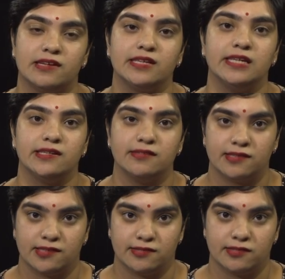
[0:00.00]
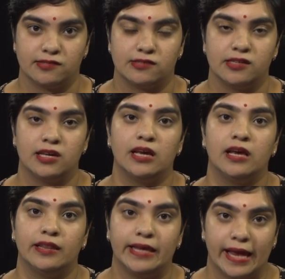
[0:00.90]
as Indian citizens
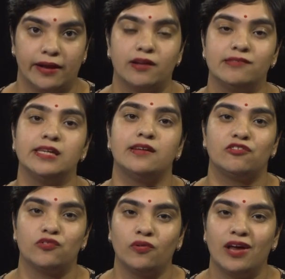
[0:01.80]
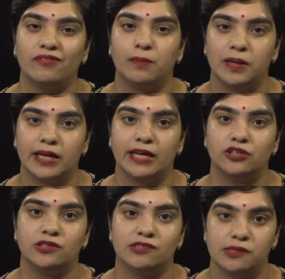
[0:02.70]
the NRC does not have
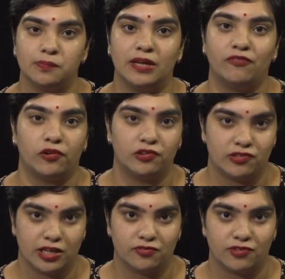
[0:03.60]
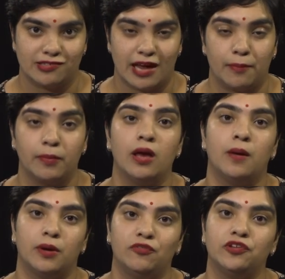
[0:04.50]
implications simply for the state of Assam, but